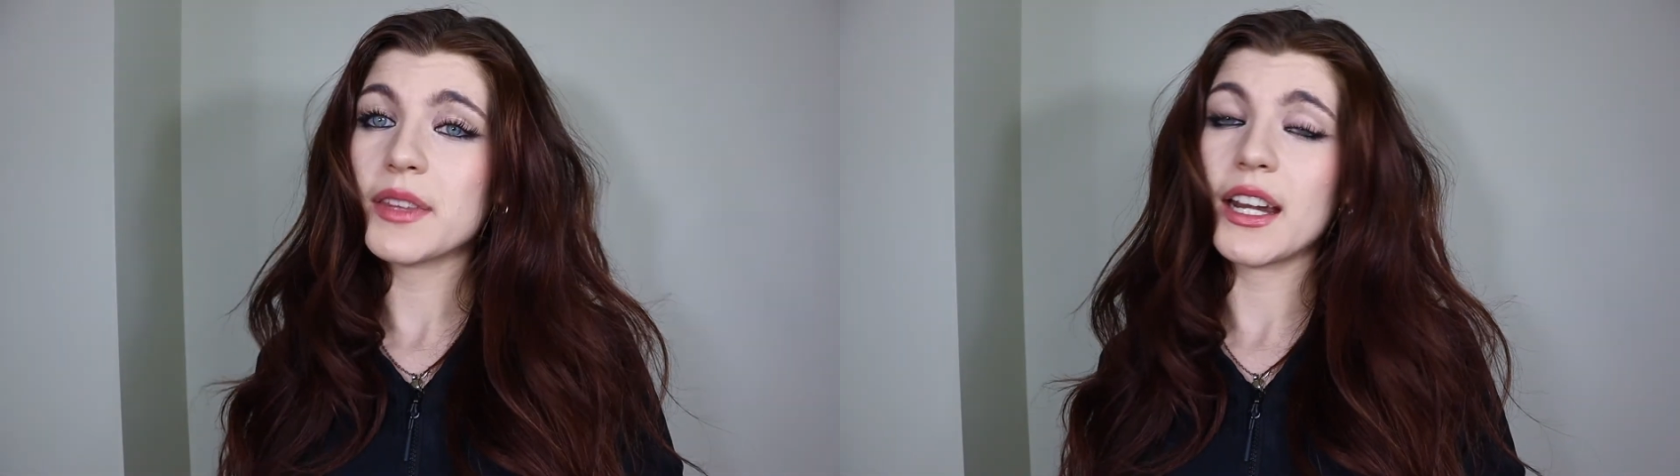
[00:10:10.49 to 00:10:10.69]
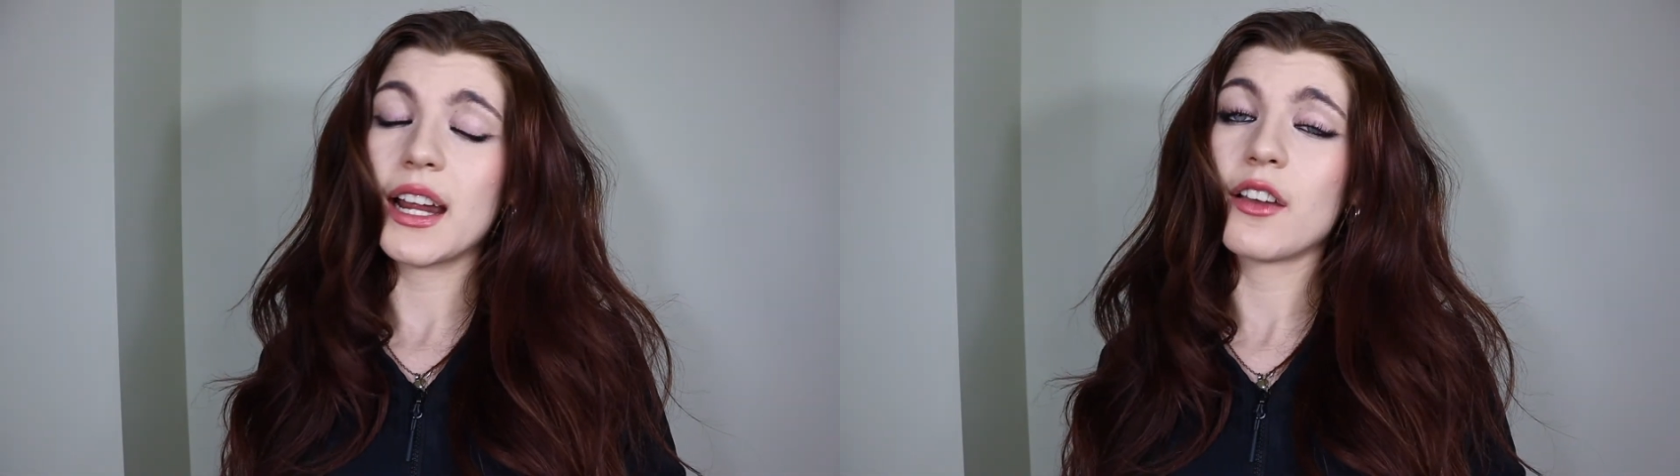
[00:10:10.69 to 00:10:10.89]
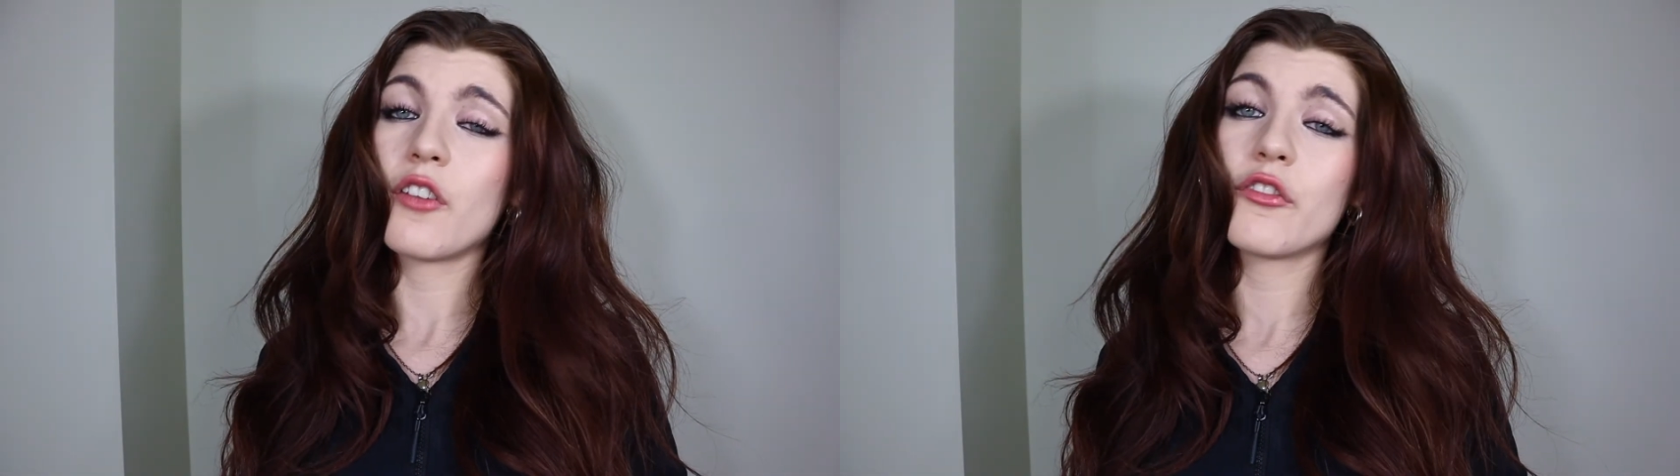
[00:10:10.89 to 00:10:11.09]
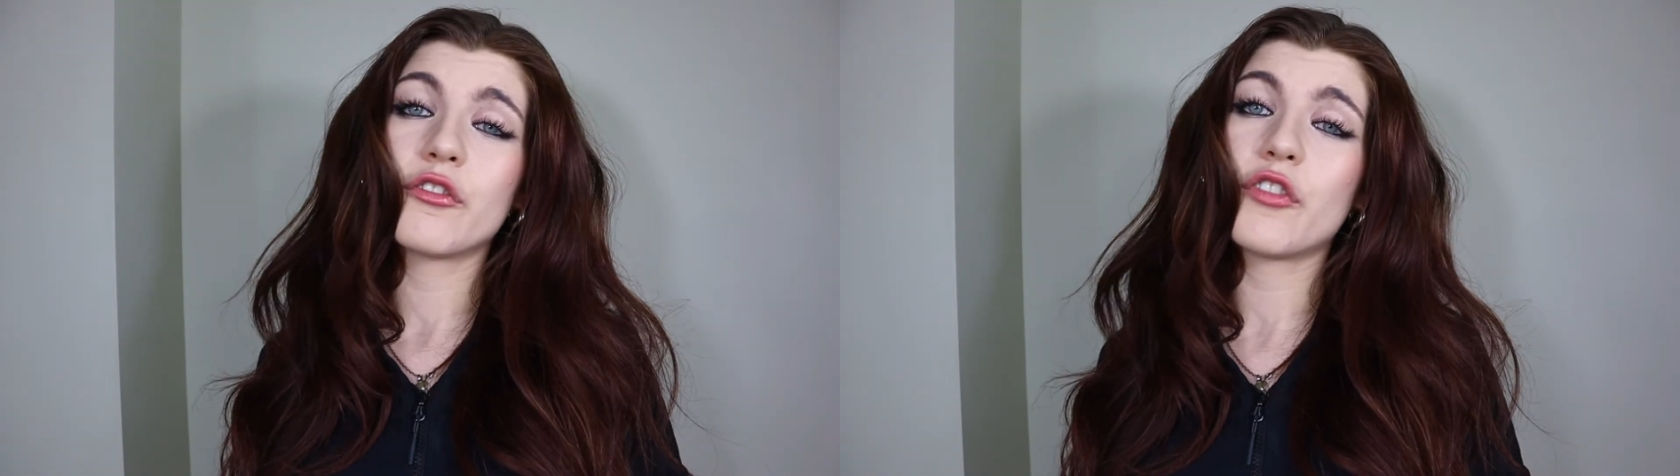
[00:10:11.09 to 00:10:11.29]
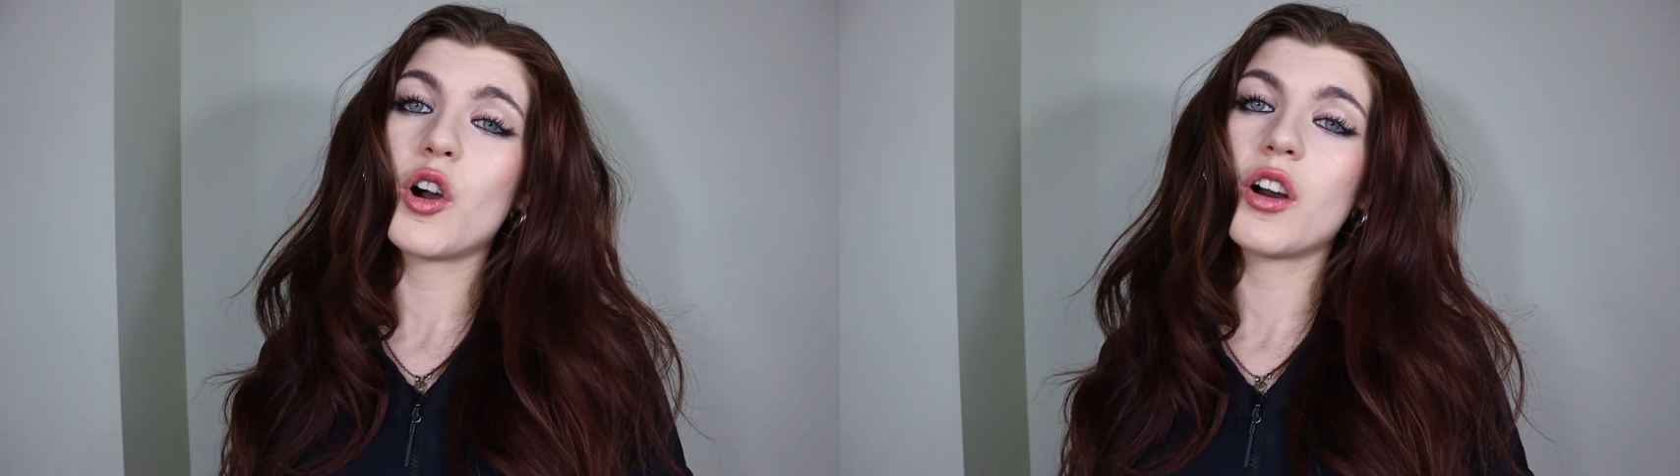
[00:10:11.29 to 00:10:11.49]
that
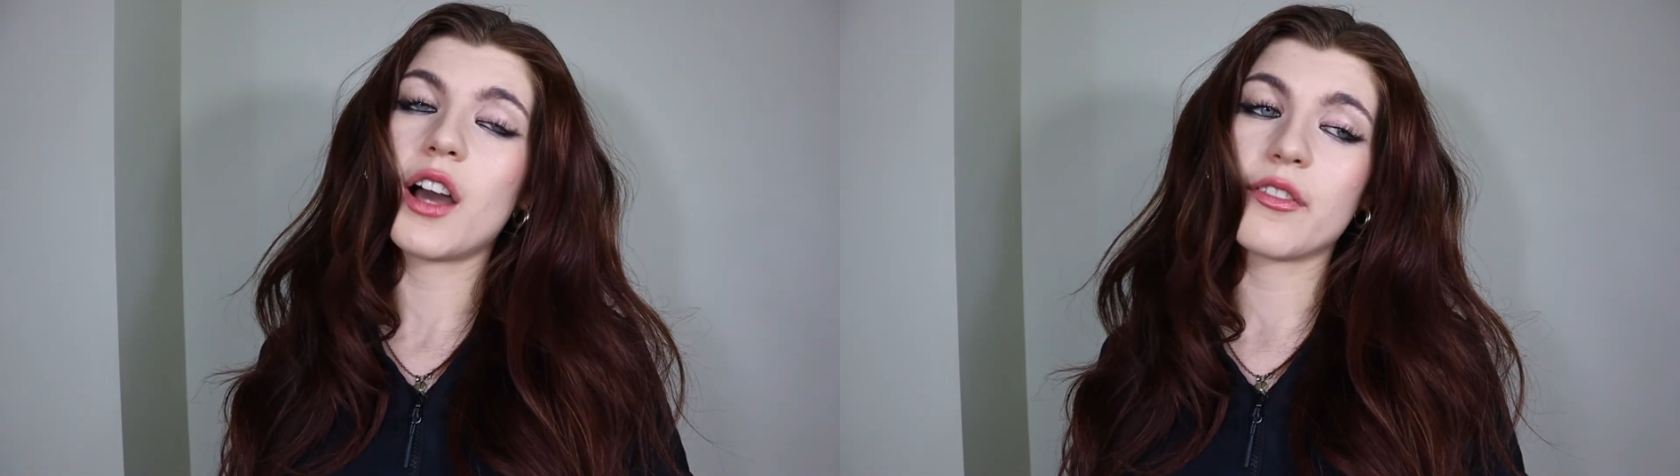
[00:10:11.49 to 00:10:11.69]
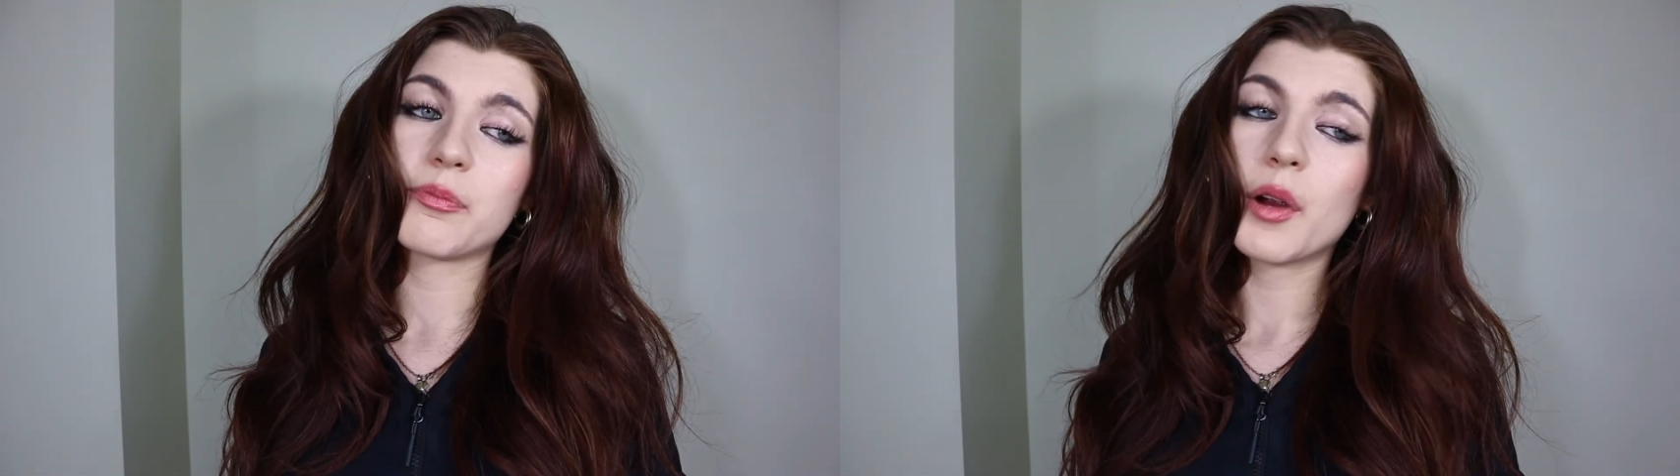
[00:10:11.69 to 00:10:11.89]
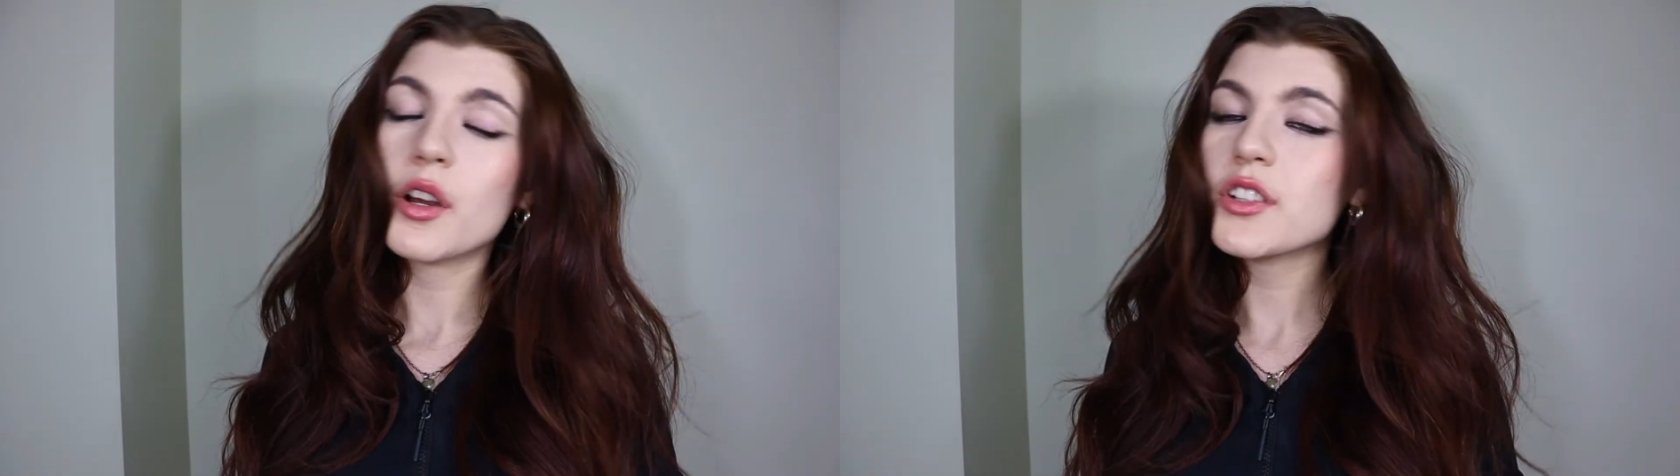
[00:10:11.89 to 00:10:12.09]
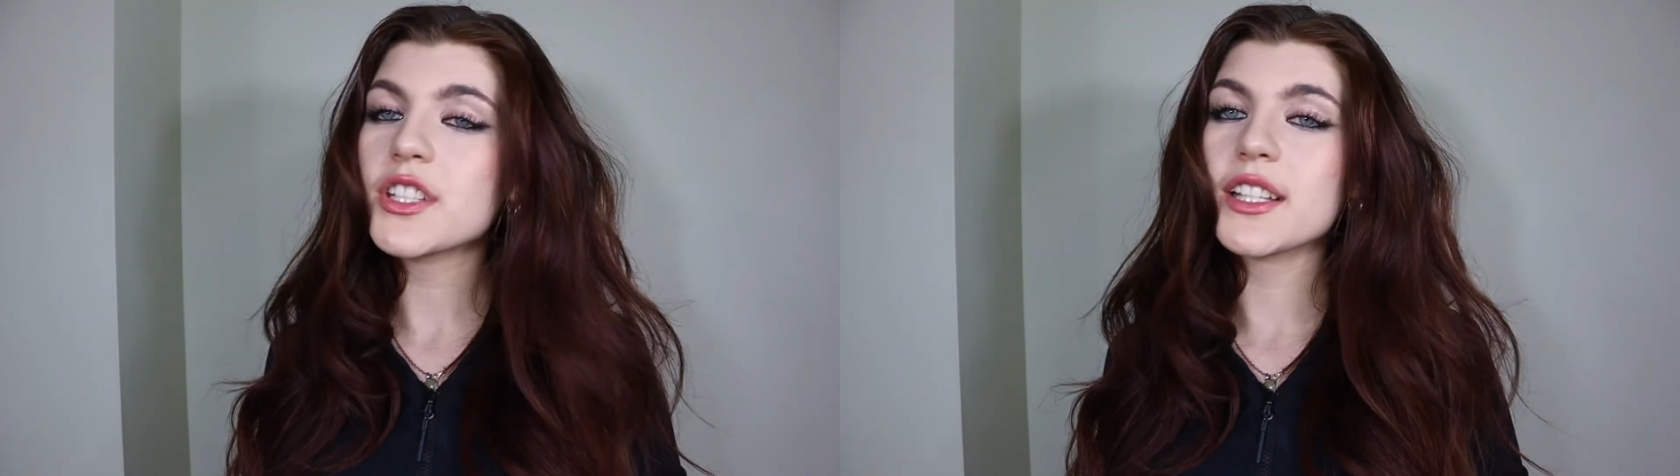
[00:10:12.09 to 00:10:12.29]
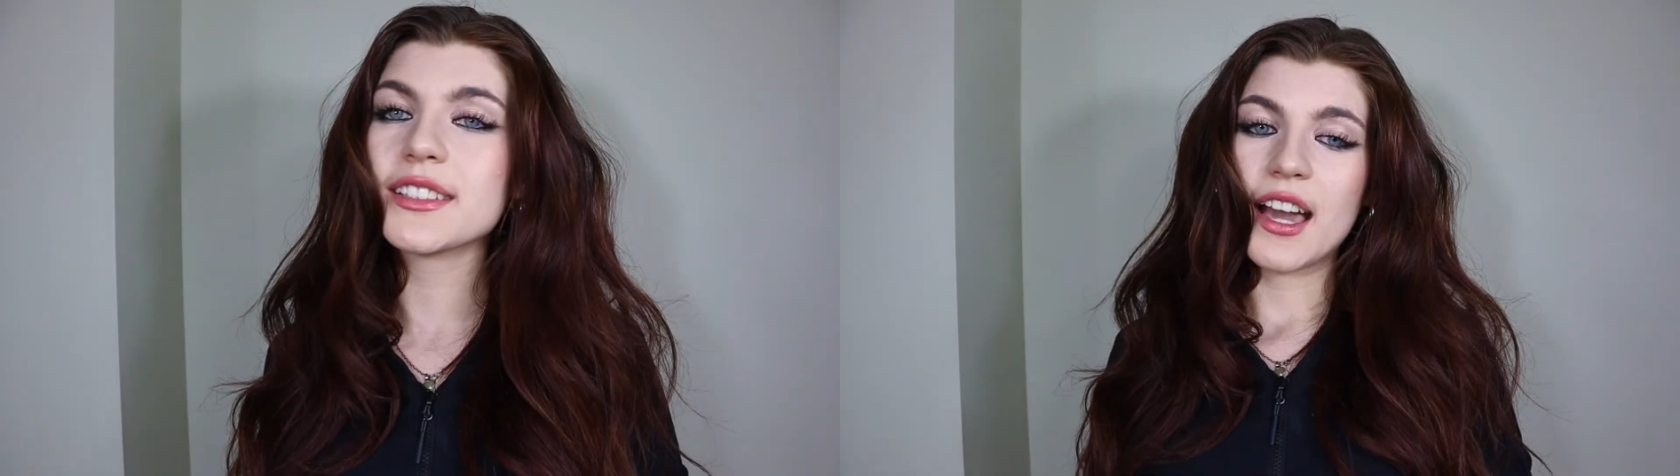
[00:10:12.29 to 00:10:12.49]
I've purchased,